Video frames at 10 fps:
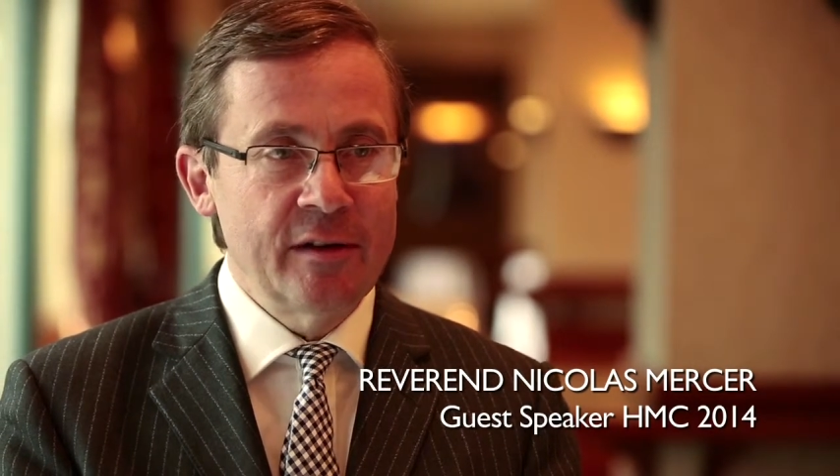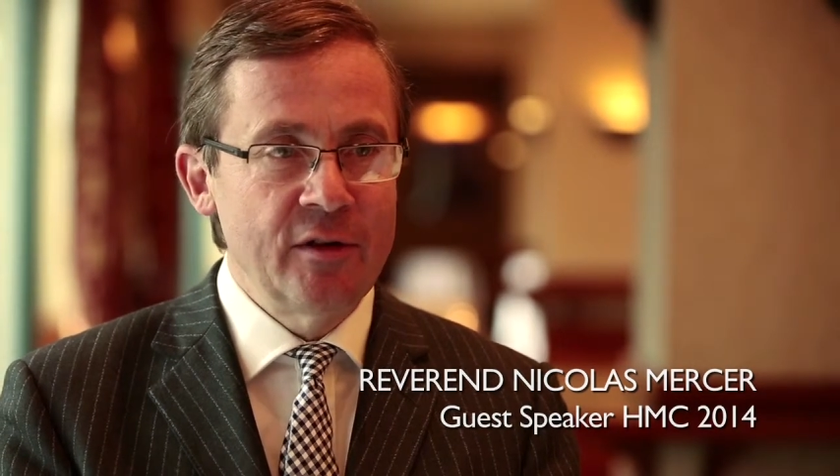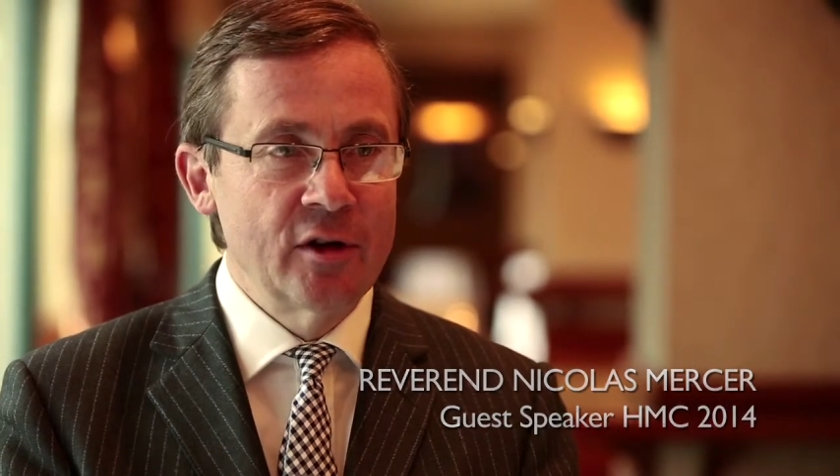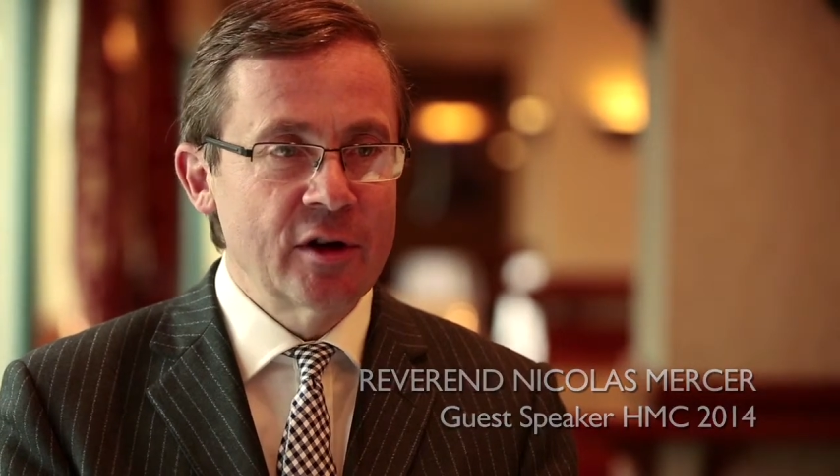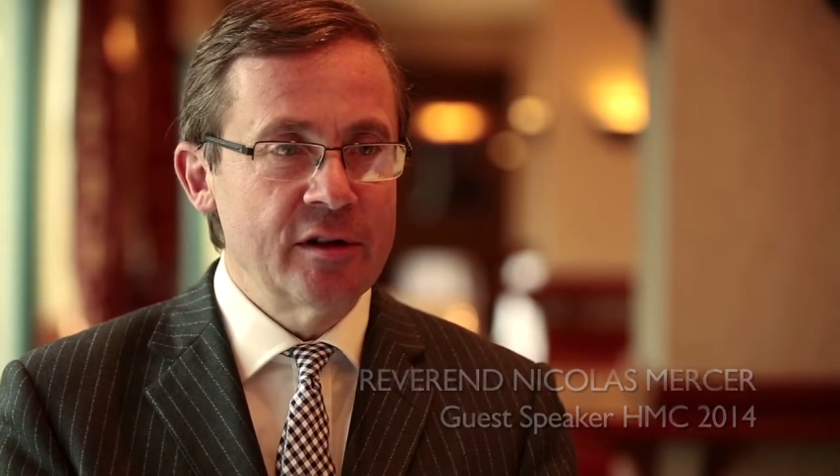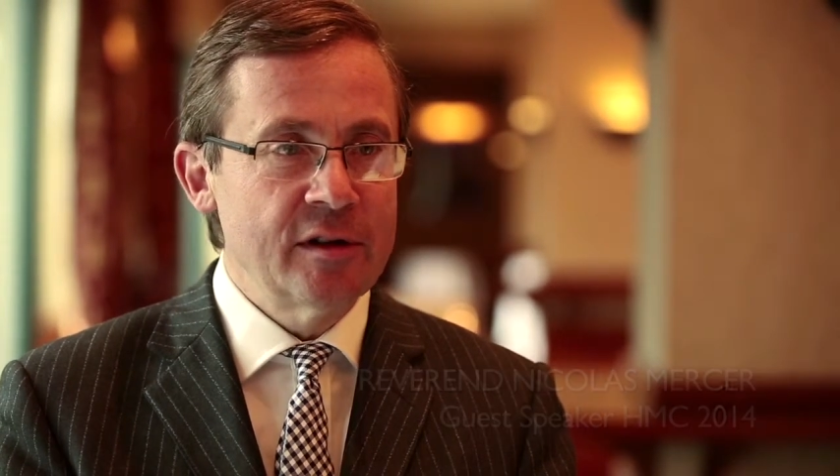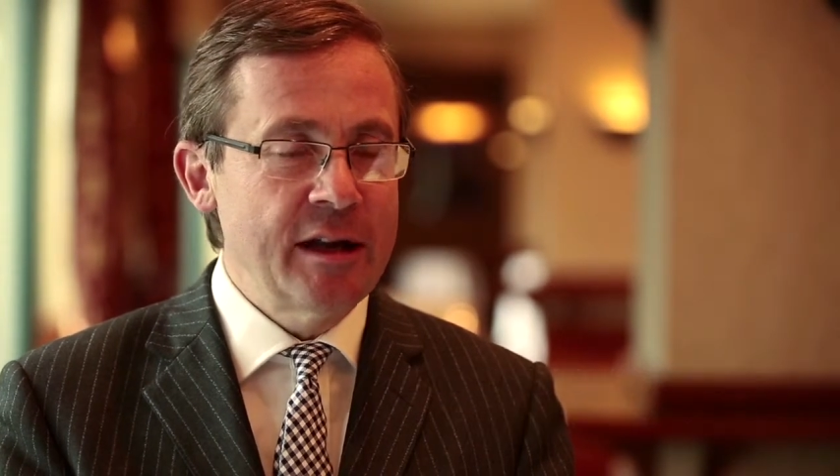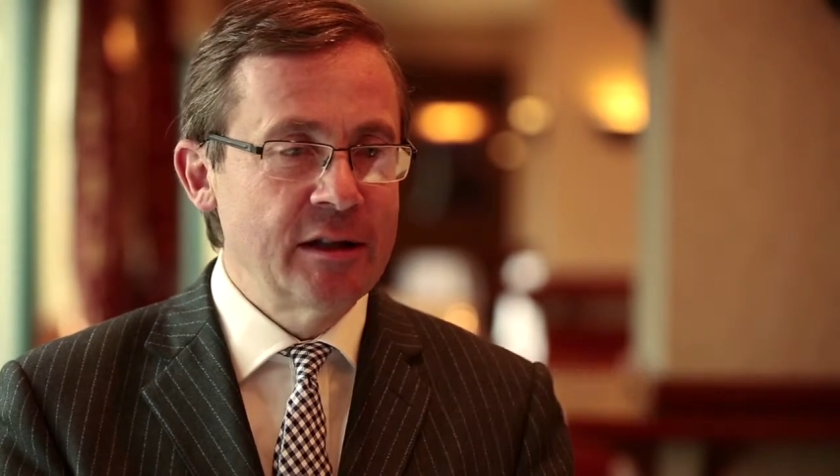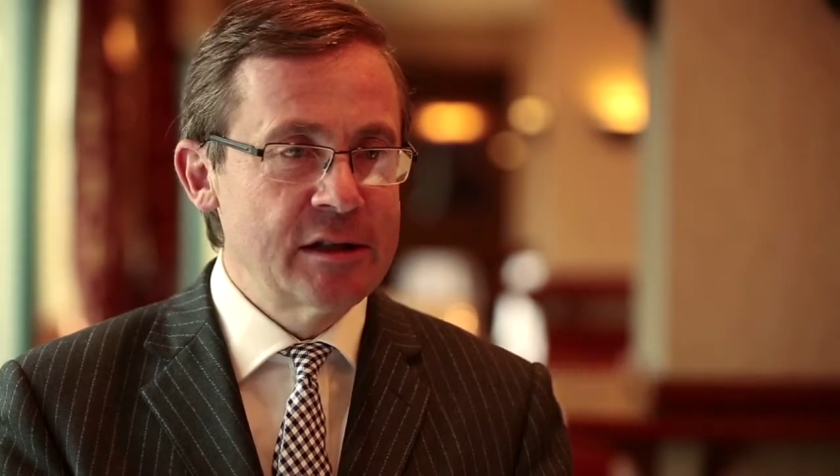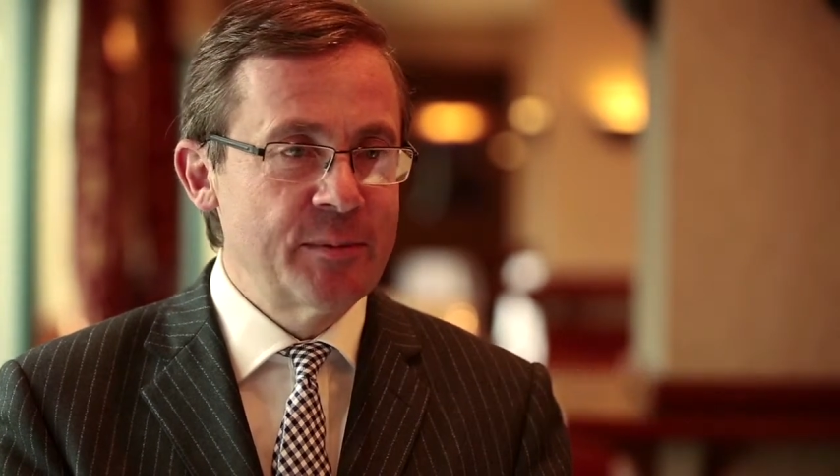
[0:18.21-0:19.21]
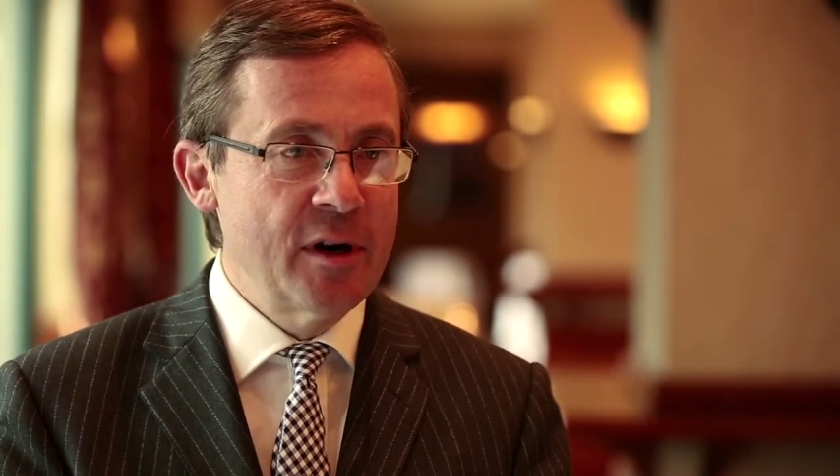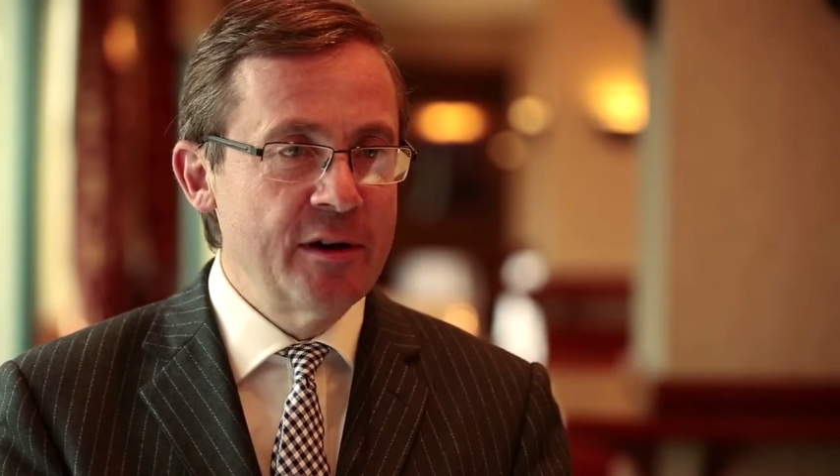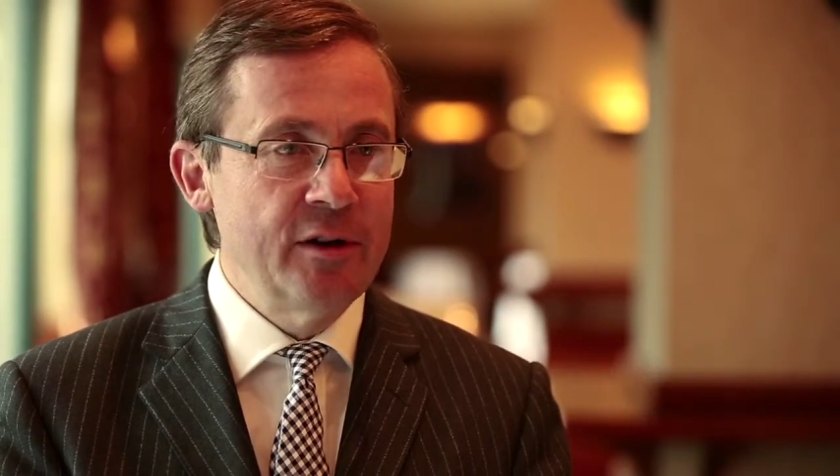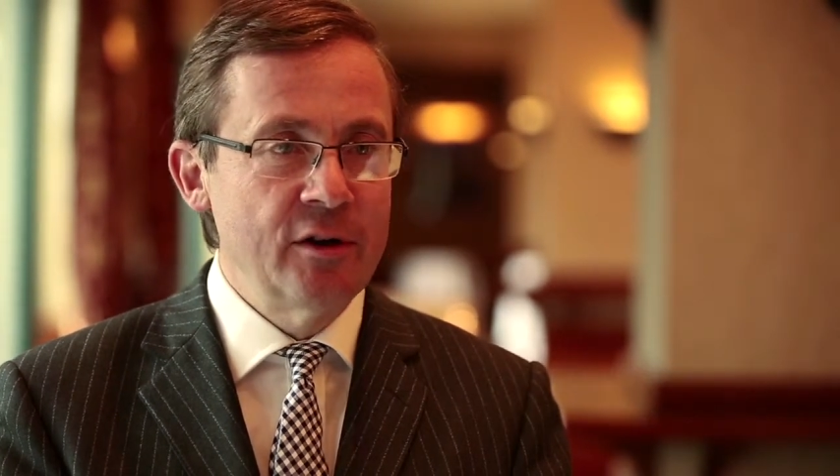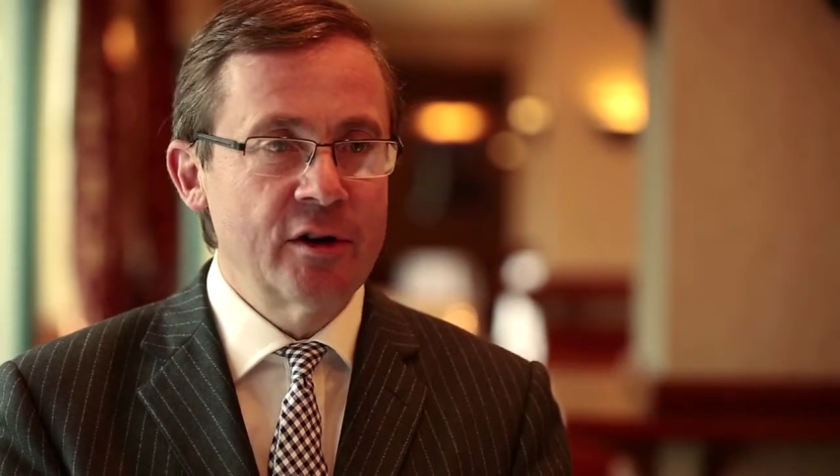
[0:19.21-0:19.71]
if you look at Hillsborough,
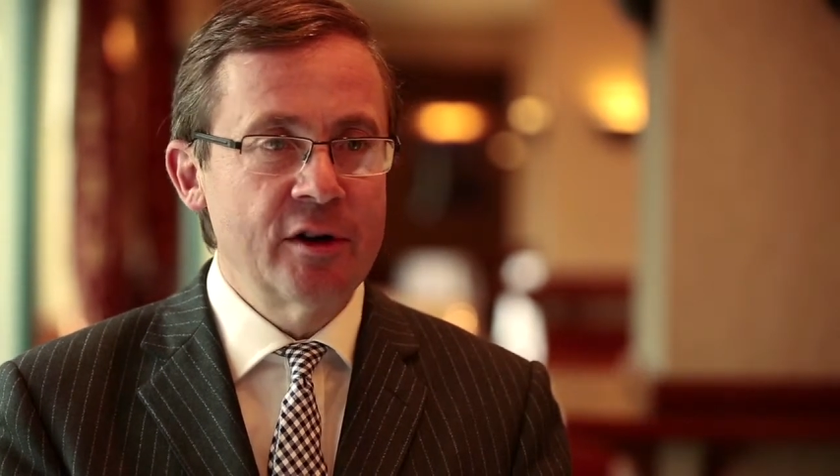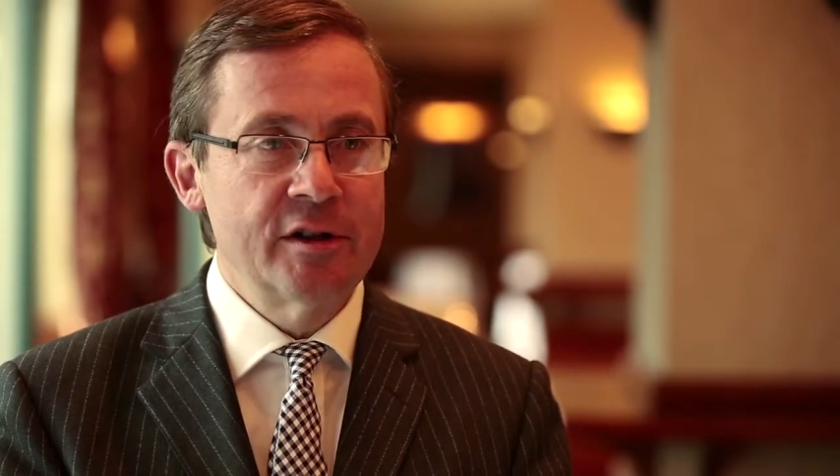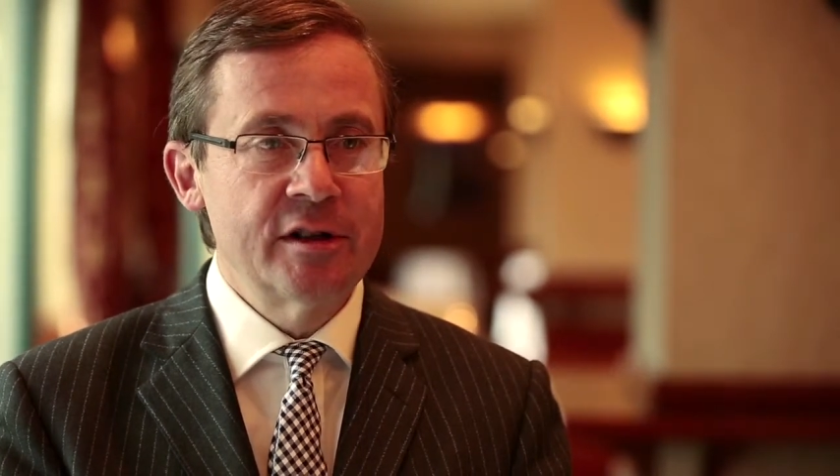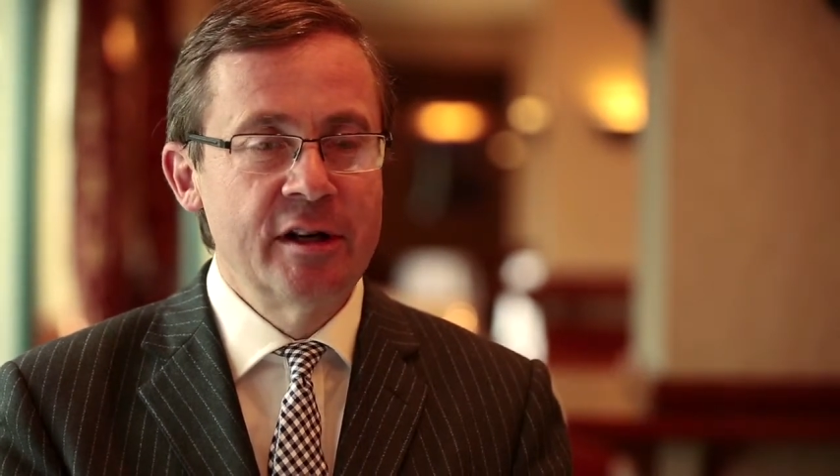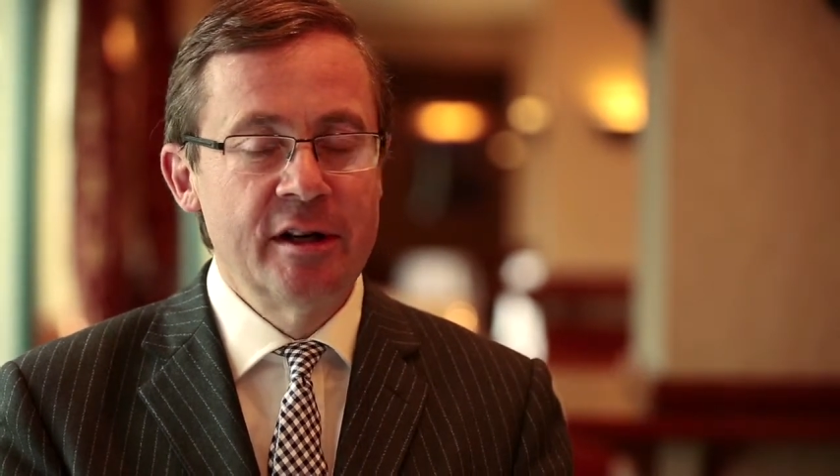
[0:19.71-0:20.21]
you look at